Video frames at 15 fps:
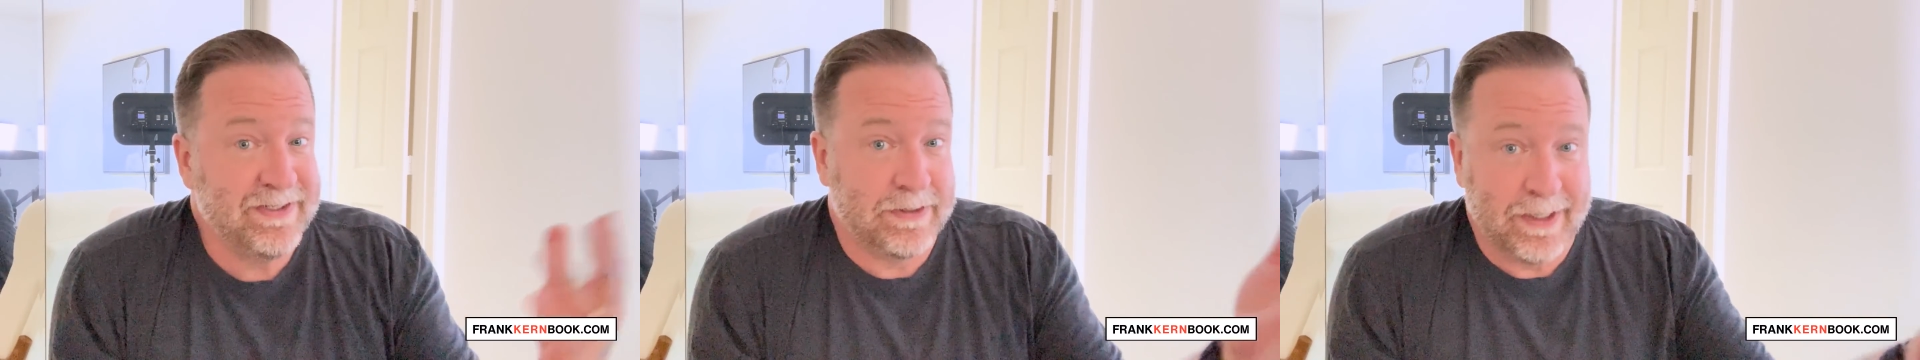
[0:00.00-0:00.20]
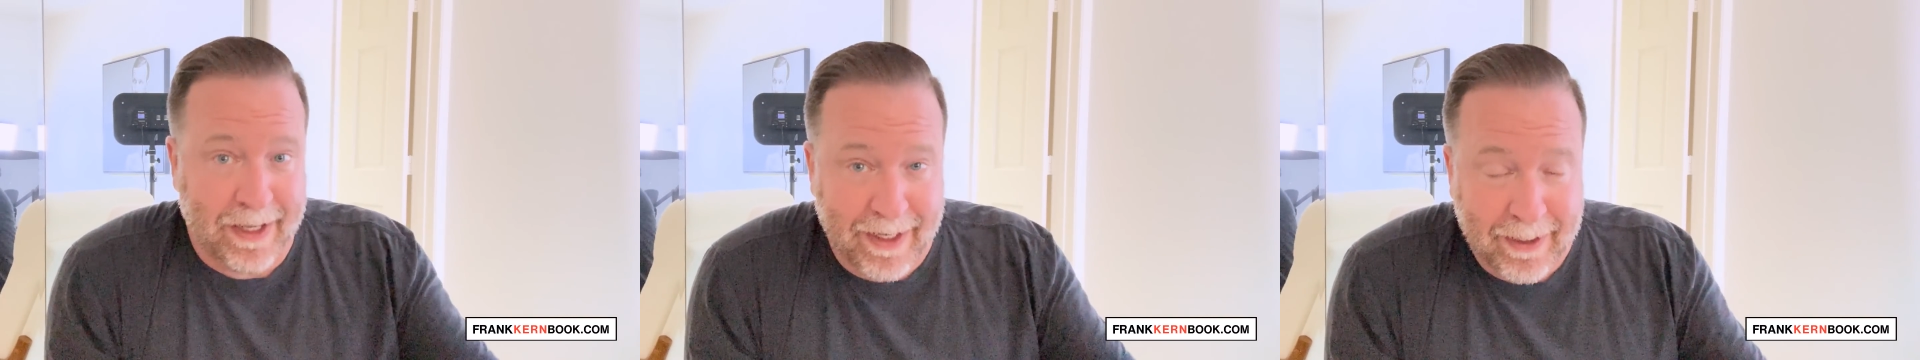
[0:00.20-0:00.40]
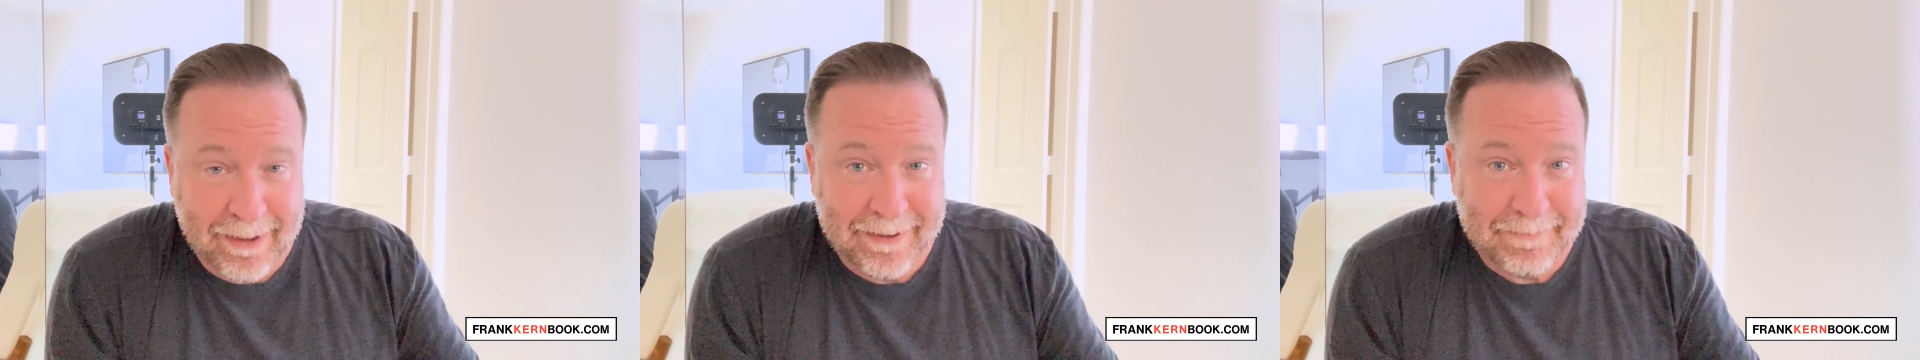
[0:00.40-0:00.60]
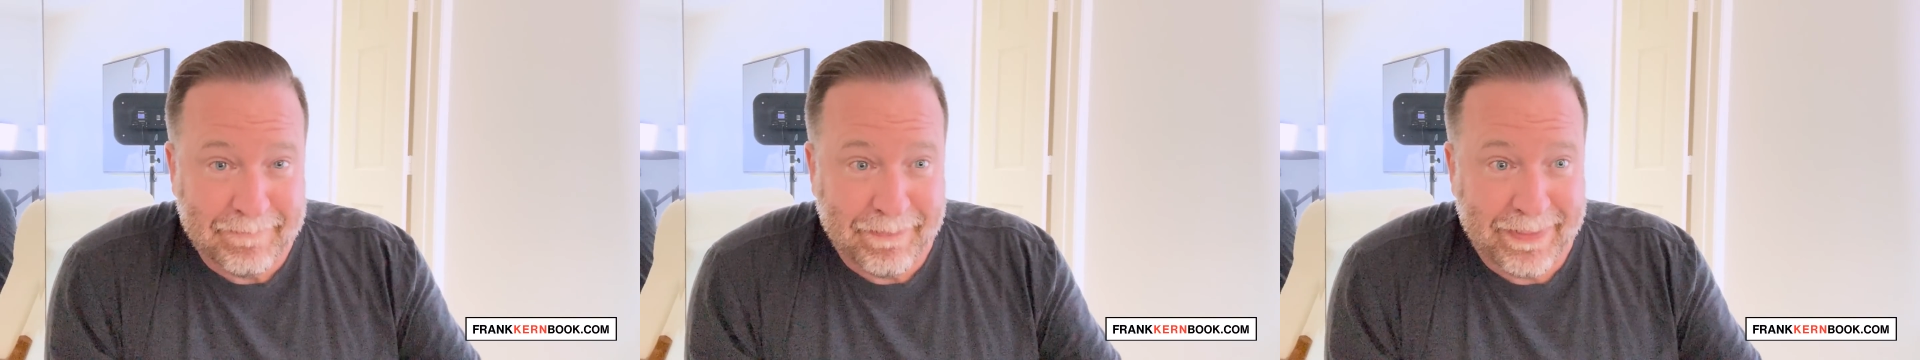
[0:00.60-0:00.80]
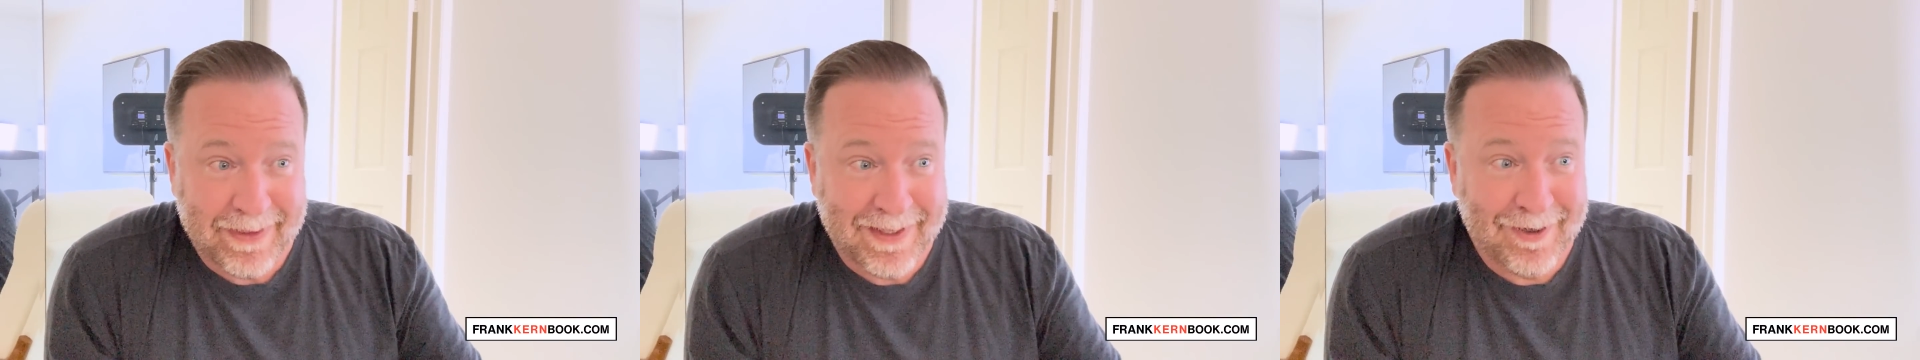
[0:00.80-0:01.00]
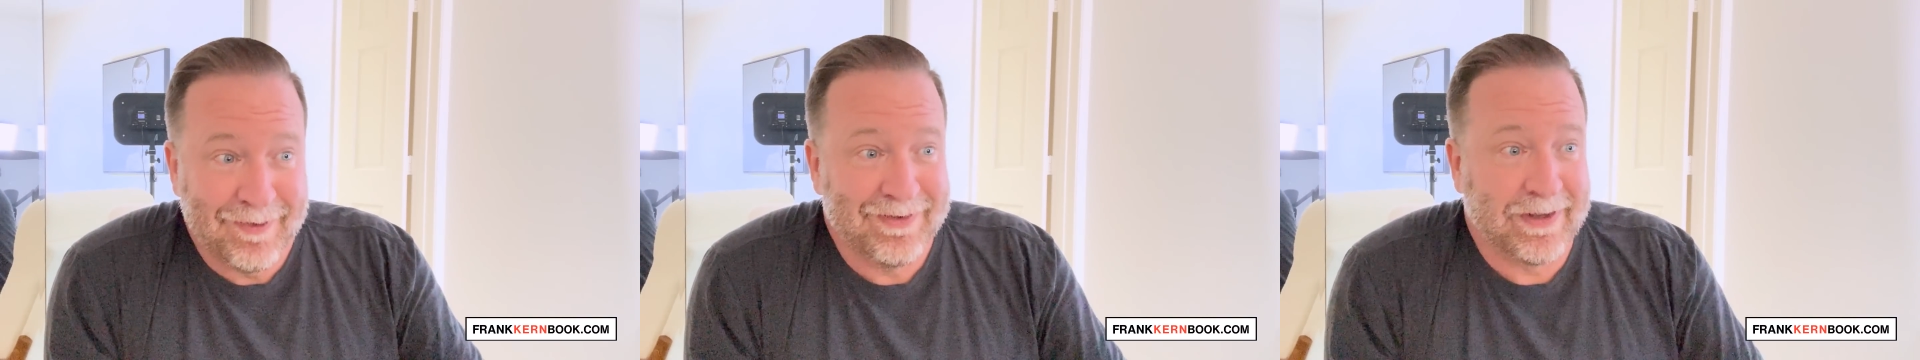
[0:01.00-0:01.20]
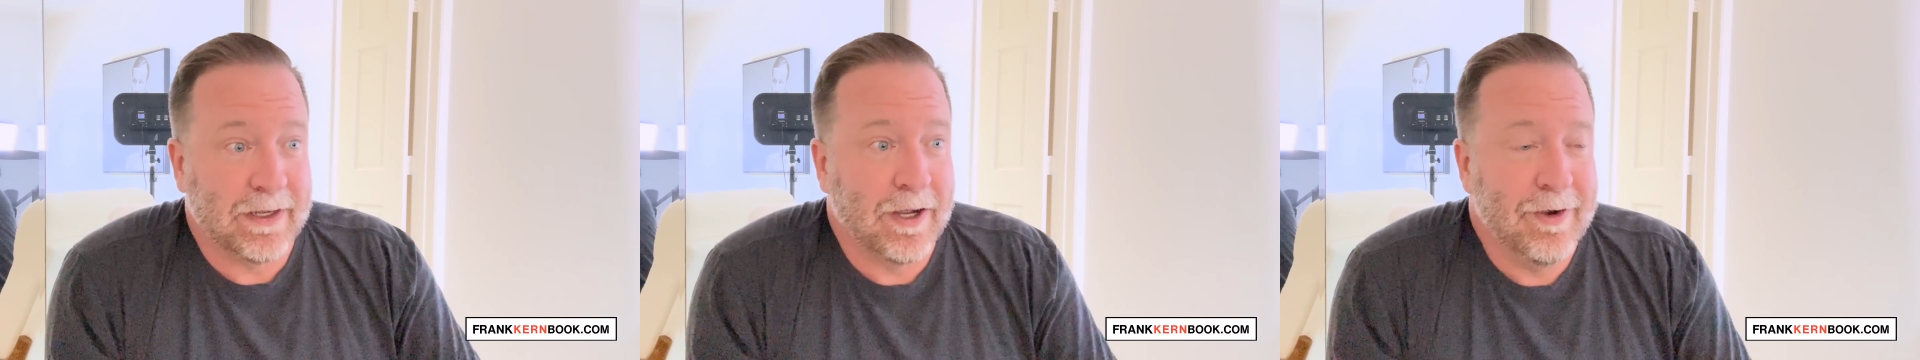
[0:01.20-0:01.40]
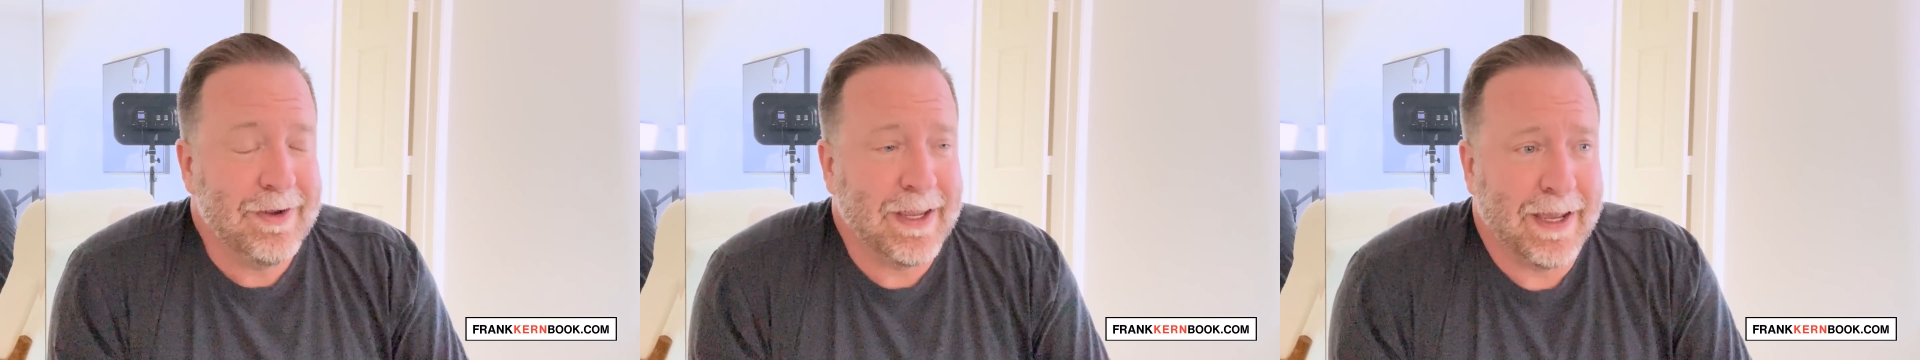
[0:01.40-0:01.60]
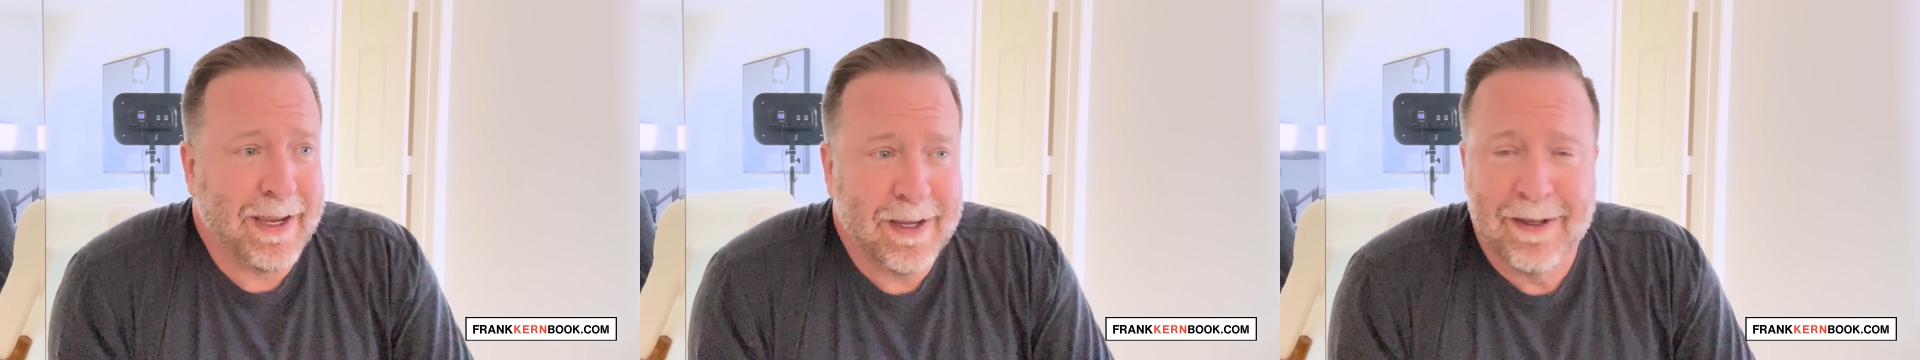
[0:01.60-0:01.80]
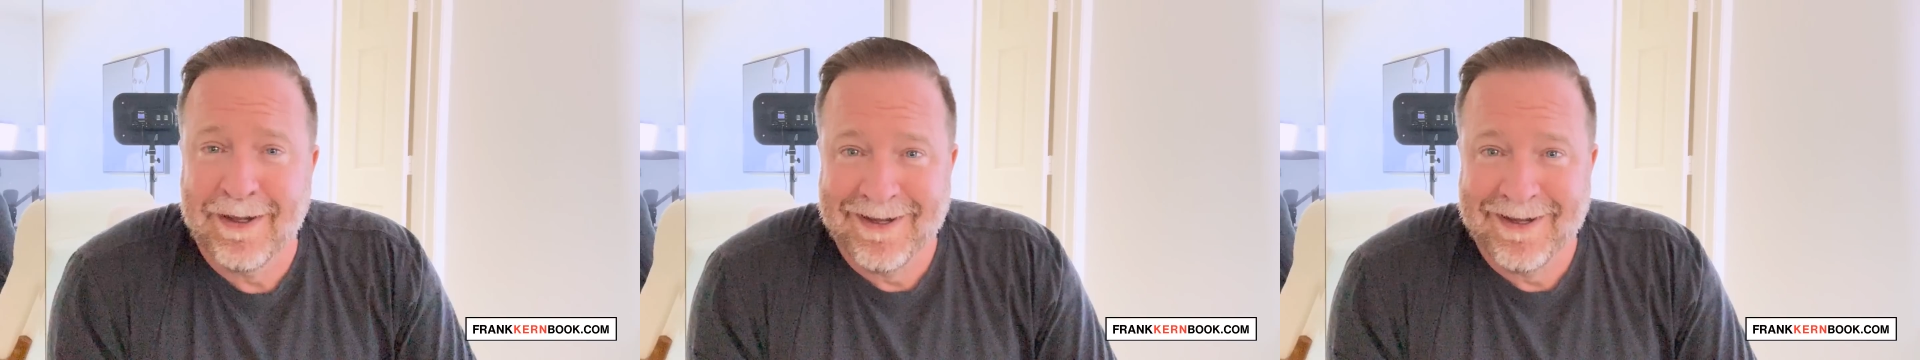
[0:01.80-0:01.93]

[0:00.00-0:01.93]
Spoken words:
thing. And I was like, okay,